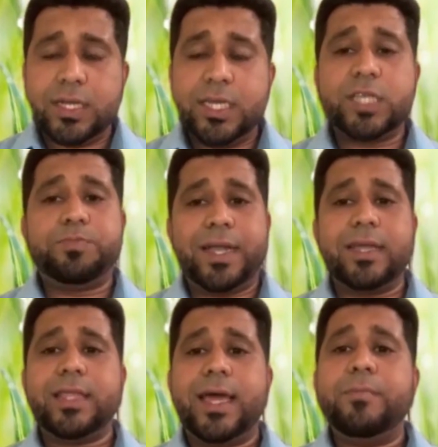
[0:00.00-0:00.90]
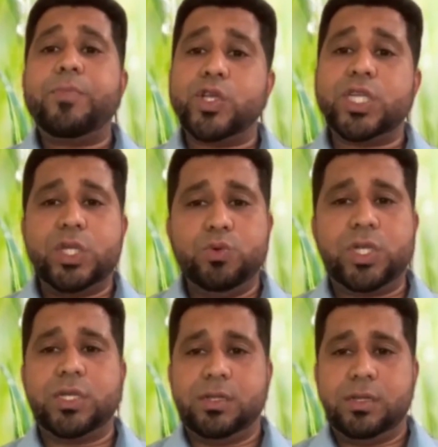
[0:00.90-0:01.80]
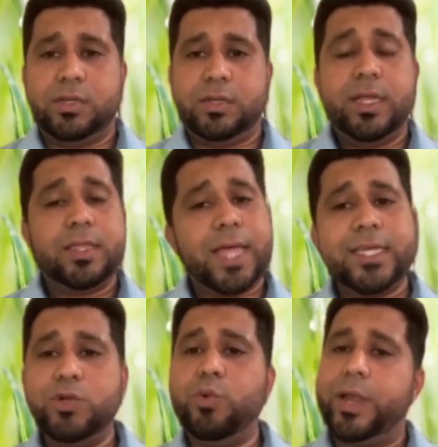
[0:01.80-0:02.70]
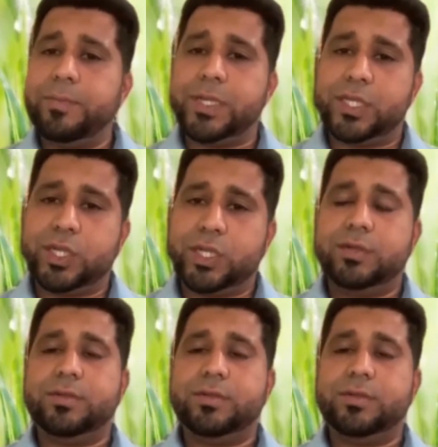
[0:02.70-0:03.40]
is better than prosecution. Thank you very much.